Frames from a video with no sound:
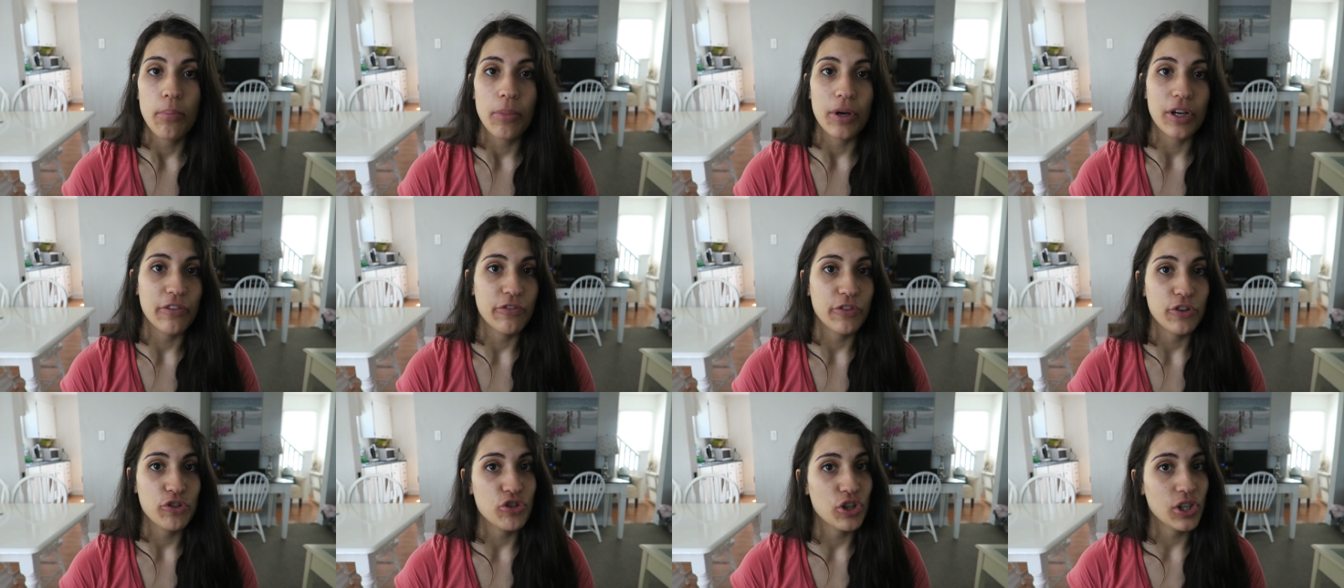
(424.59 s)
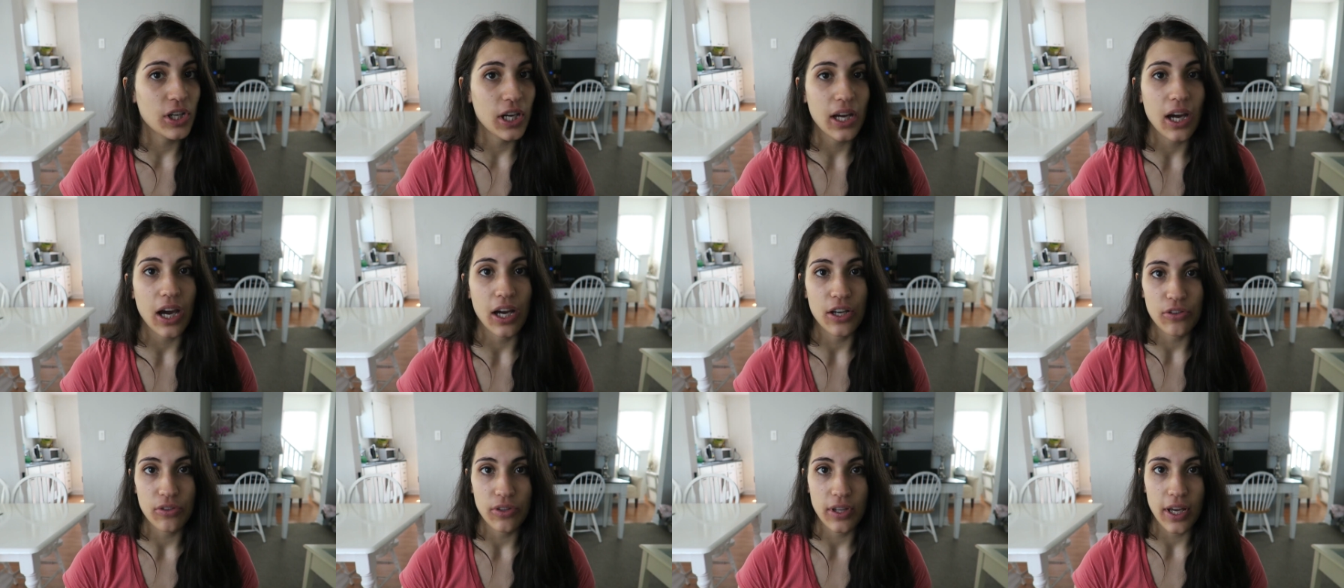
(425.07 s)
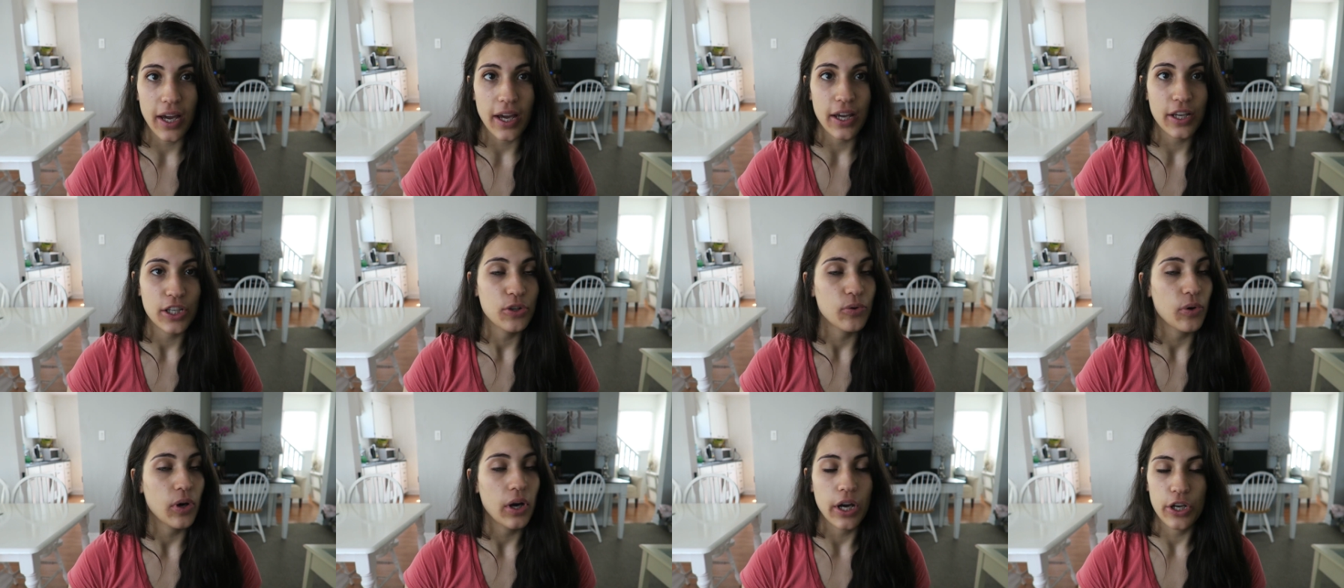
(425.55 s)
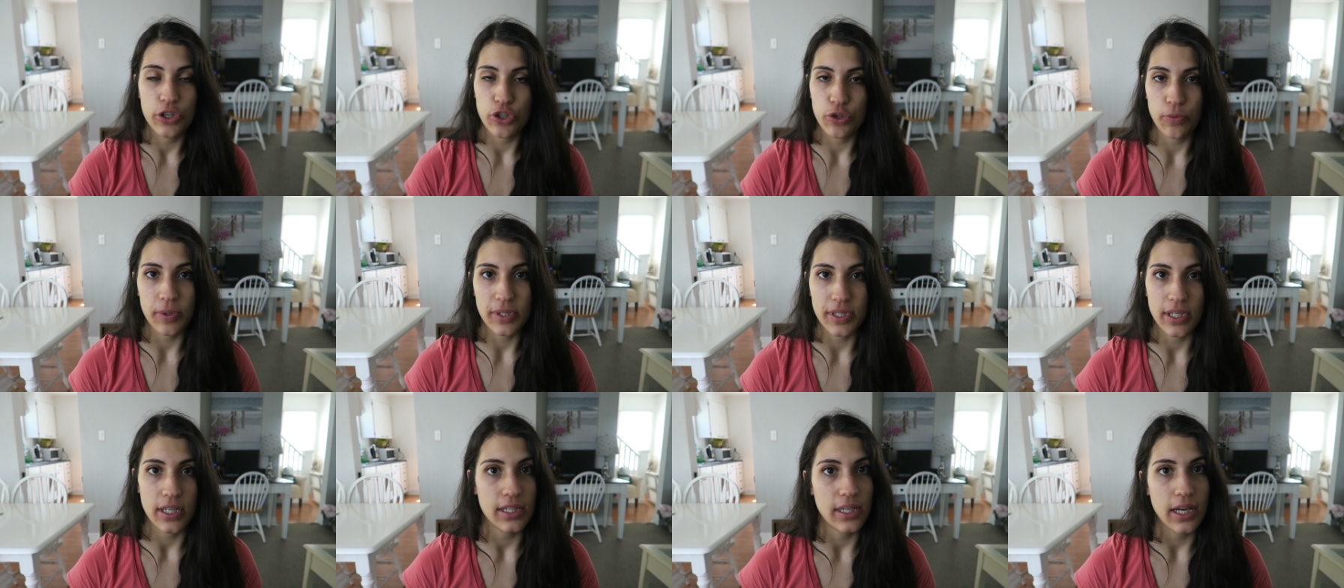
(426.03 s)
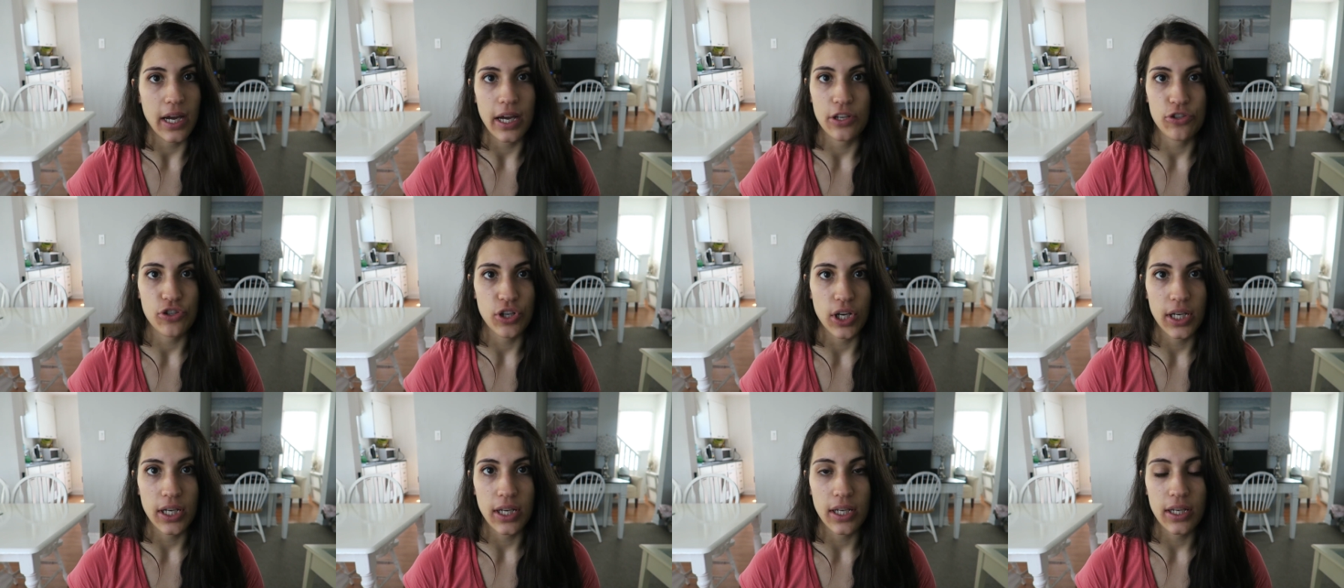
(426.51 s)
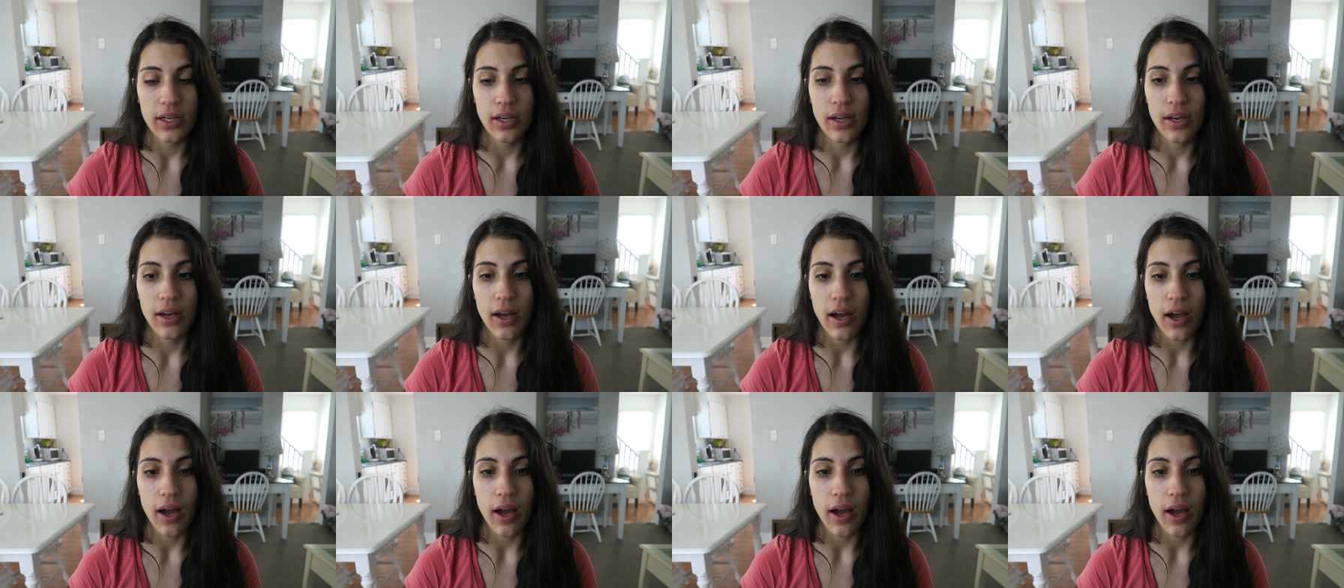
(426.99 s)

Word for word: But if you're drinking under that, you're one hundred percent dehydrated.